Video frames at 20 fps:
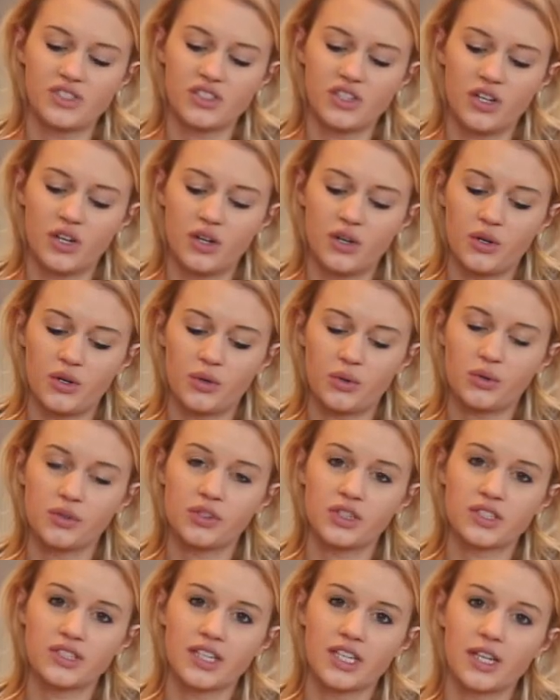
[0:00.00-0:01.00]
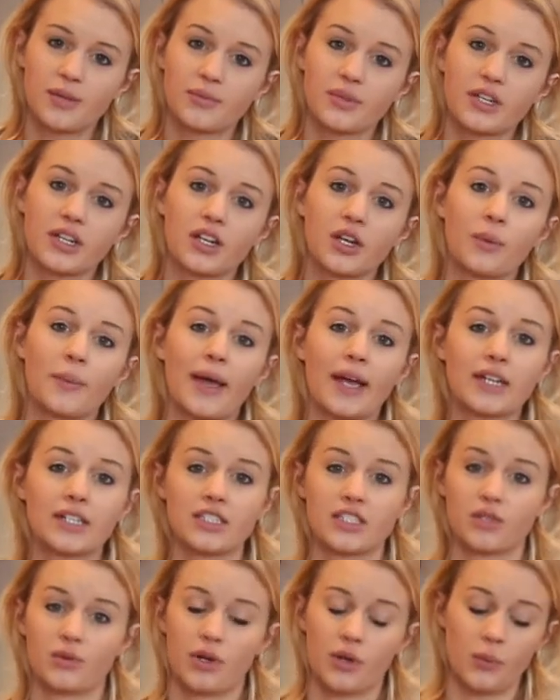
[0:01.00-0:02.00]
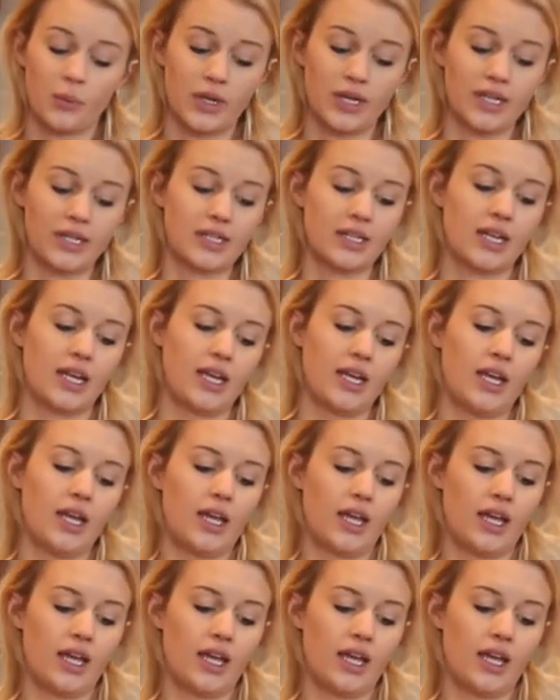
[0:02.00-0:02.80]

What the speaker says: So looks like I'm gonna go back to square one